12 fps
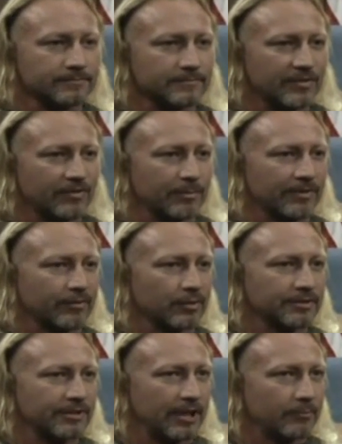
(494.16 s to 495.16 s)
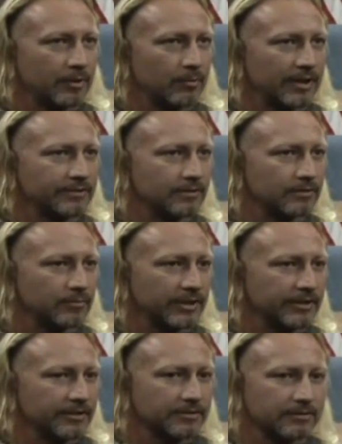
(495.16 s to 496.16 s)
from the first time we wrestled,
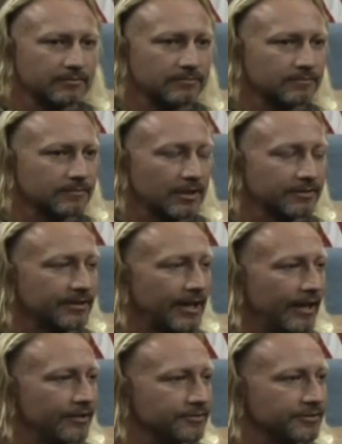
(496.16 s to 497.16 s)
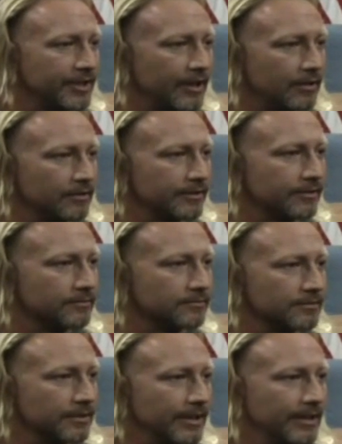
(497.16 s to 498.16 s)
our styles gelled, and
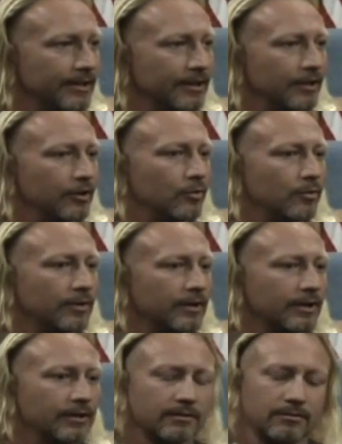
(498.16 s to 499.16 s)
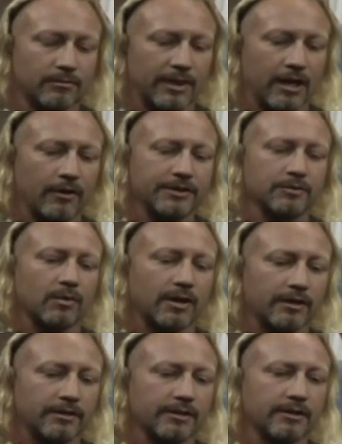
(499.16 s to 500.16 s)
we always
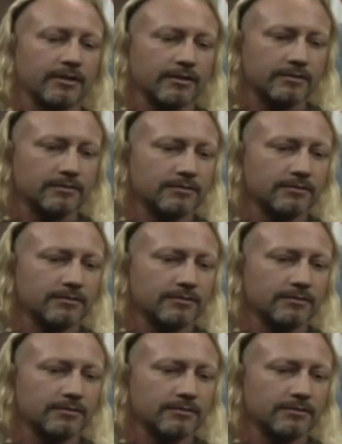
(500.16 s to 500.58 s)
wanted to